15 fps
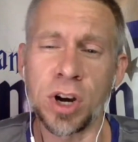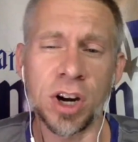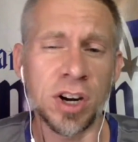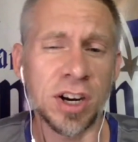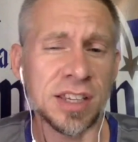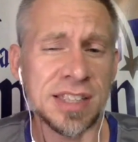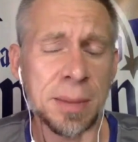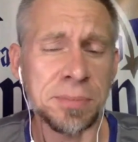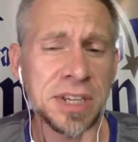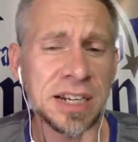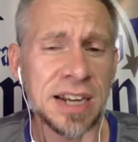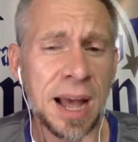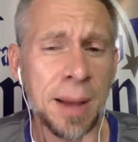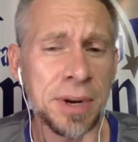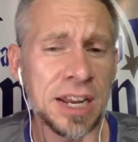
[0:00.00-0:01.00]

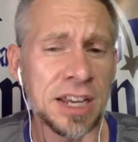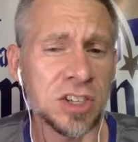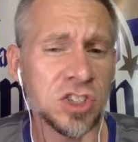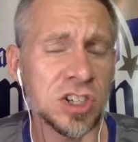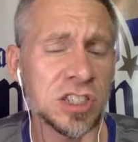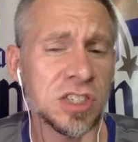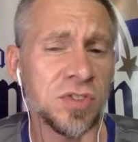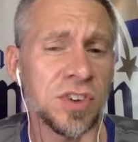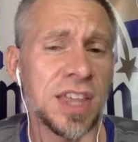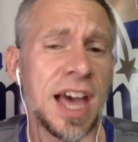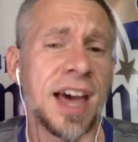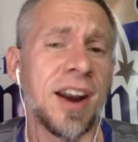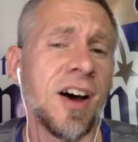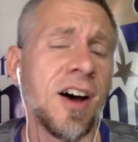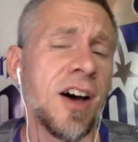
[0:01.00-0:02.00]
And we're accepting
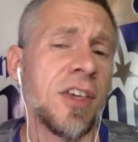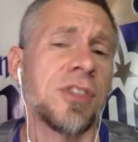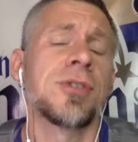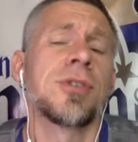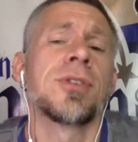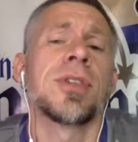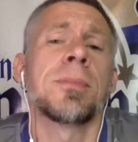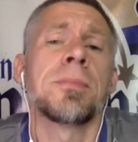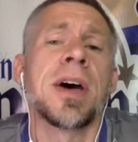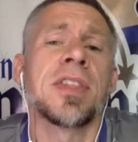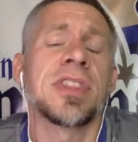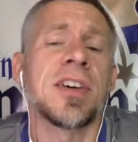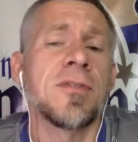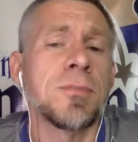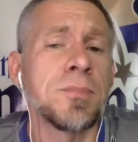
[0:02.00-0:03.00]
nominations for that all
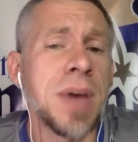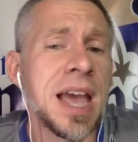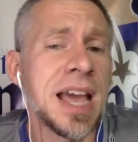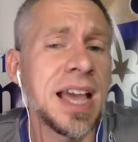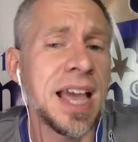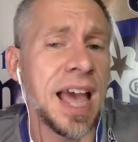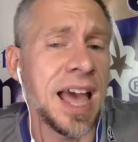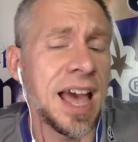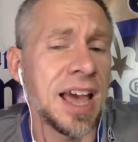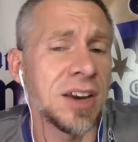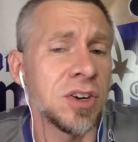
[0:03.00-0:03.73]
through the month of May.